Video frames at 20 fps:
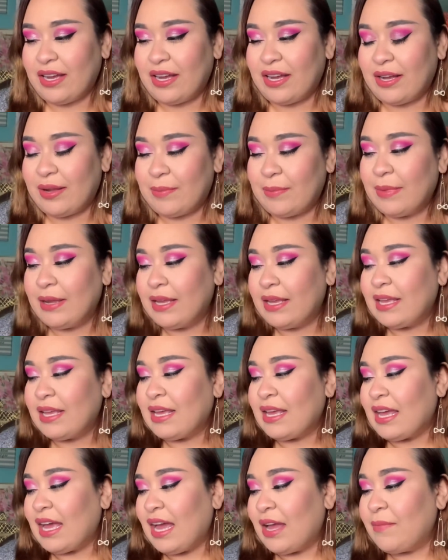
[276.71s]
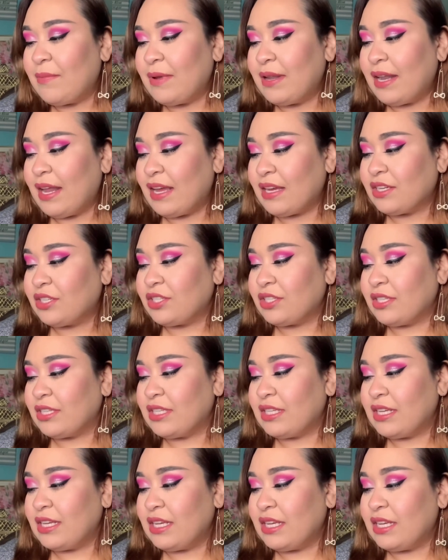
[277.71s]
Um, I've been
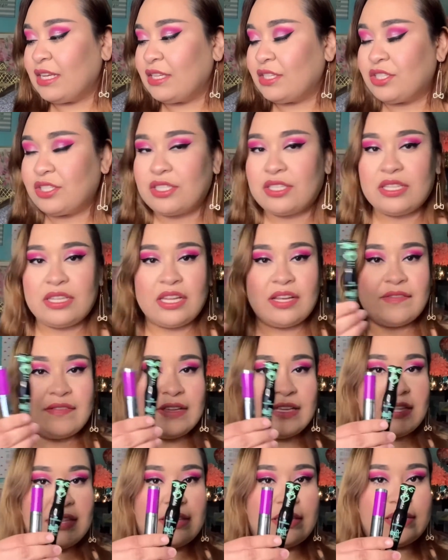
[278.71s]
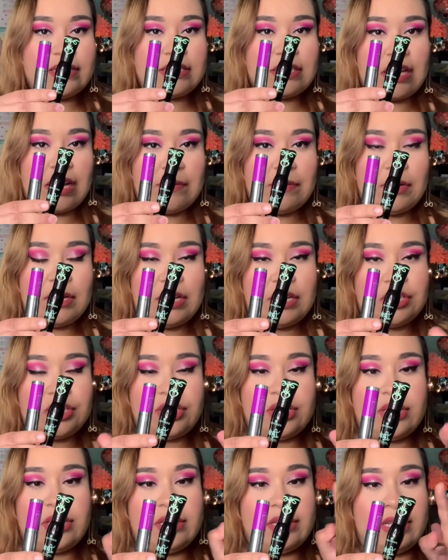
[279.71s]
actually just loving this combination.